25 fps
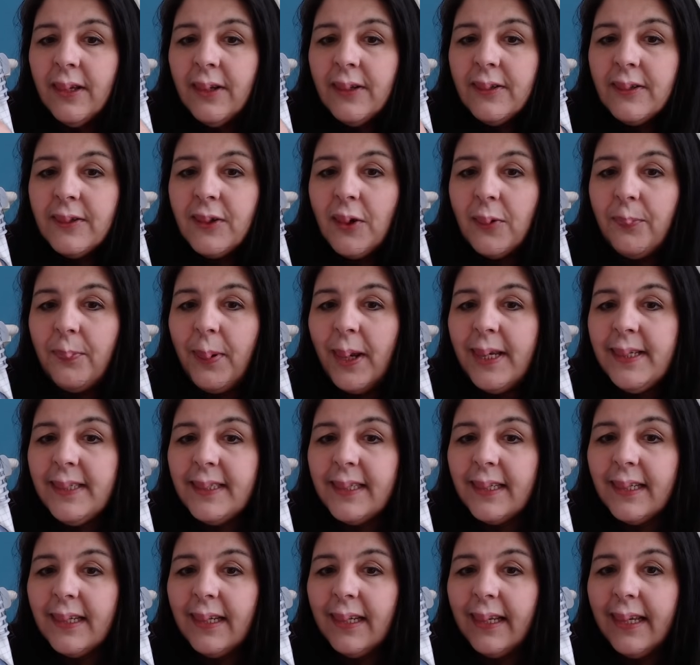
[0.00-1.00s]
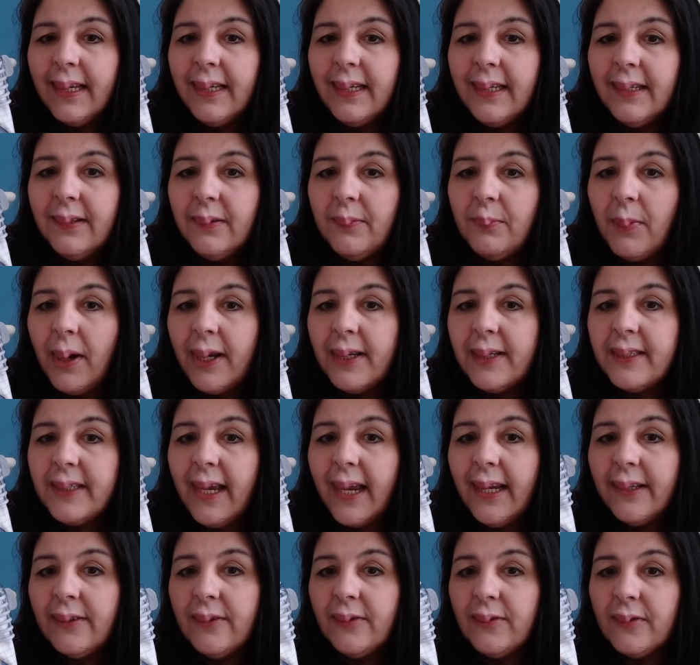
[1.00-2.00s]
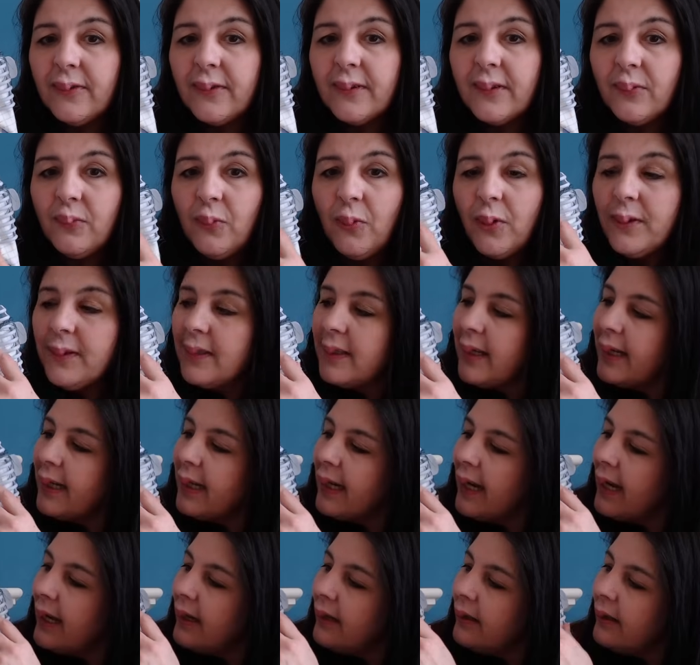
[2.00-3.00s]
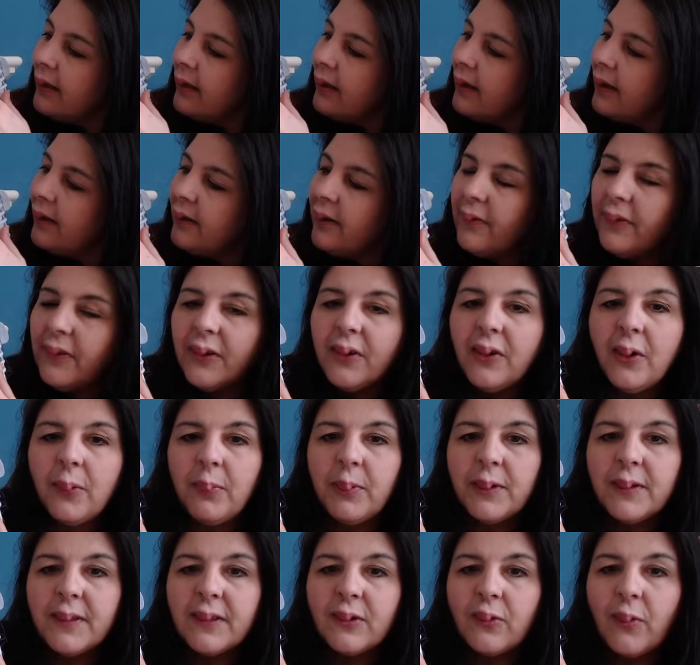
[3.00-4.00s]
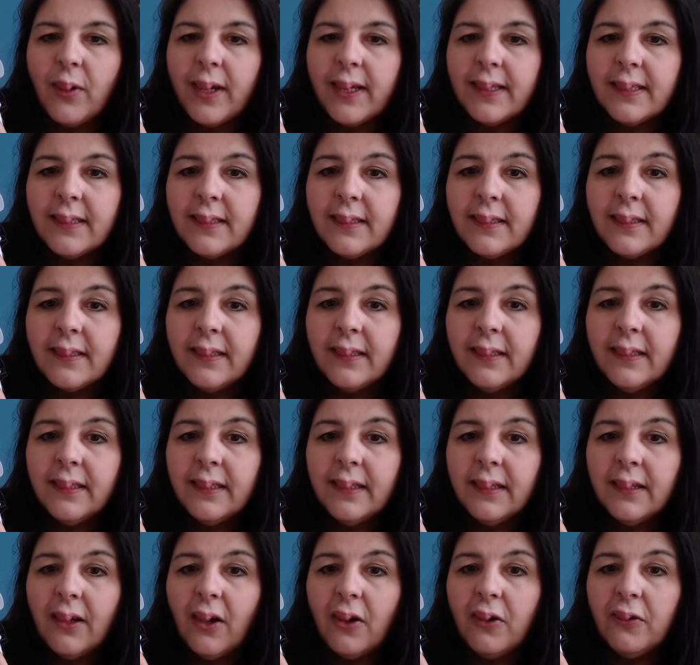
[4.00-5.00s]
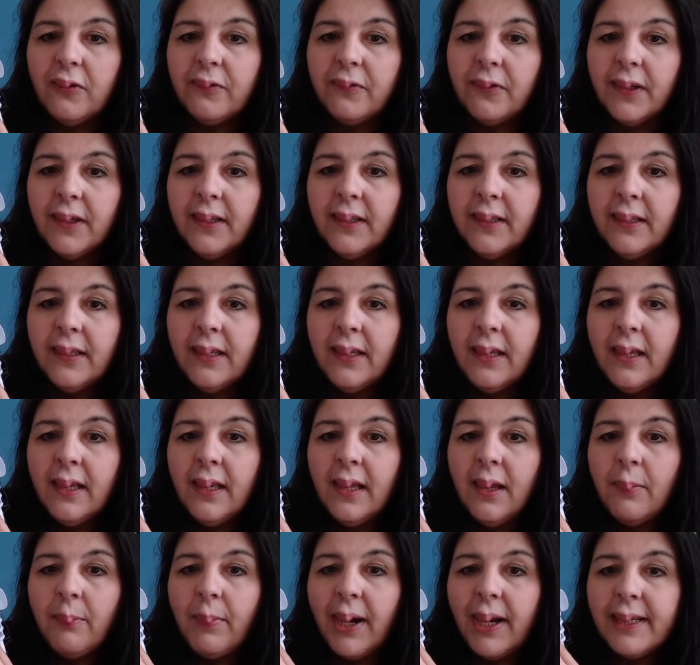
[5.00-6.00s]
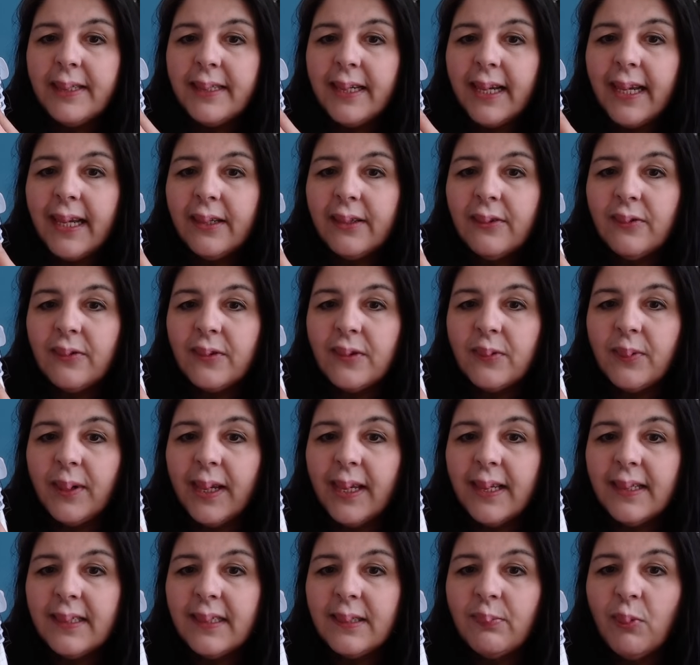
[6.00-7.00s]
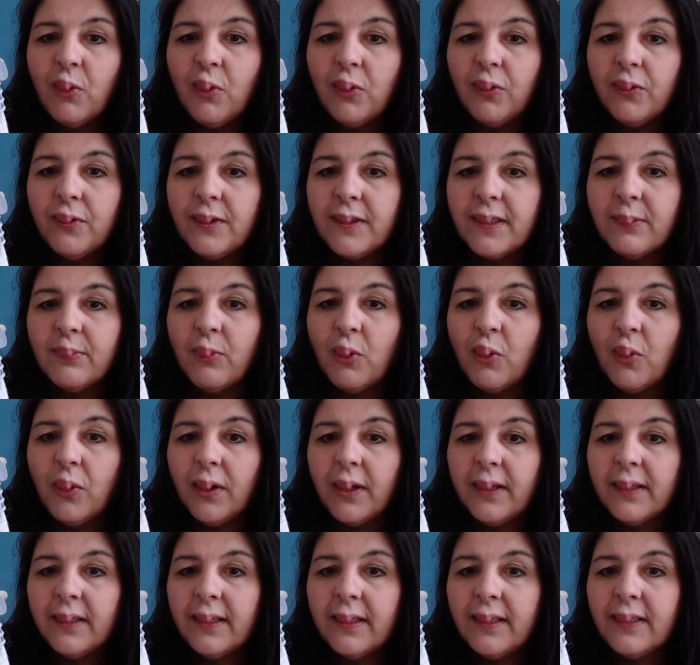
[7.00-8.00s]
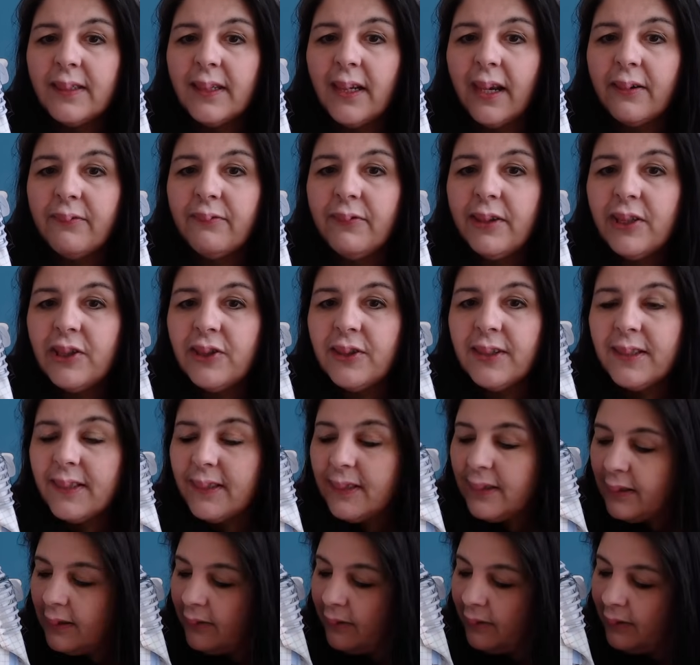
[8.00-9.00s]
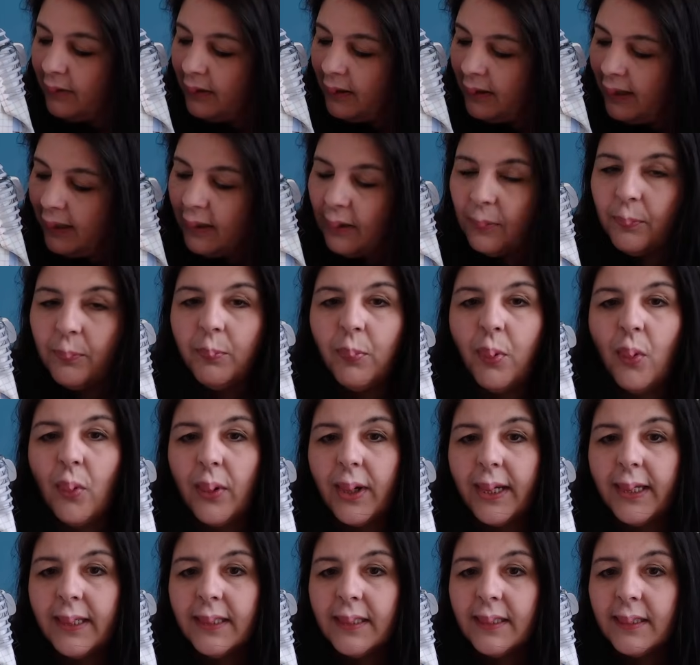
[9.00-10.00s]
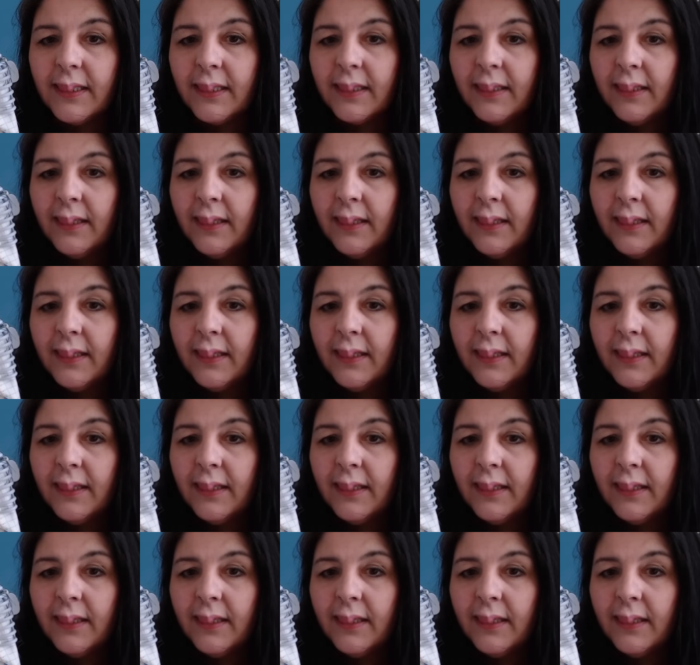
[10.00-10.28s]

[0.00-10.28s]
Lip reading: So basically my diagonals, once I get another couple of squares over, my diagonals will get smaller and smaller until I reach this little point,